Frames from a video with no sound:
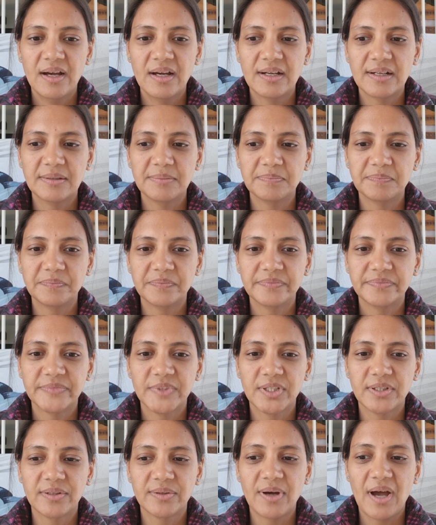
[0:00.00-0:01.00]

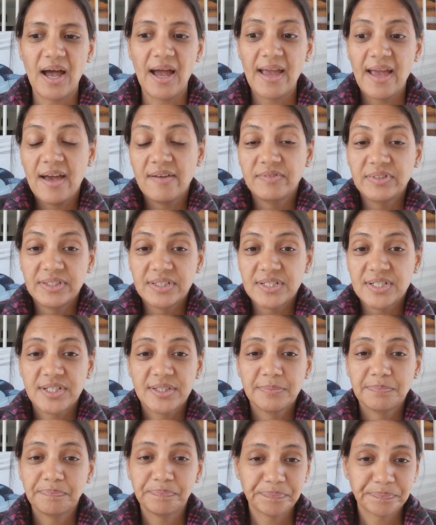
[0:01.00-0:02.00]
I
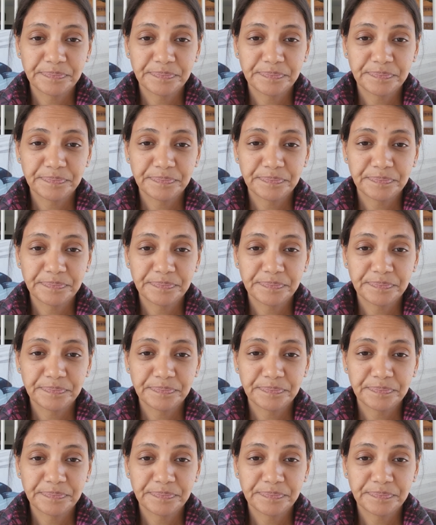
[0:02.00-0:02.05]
haven't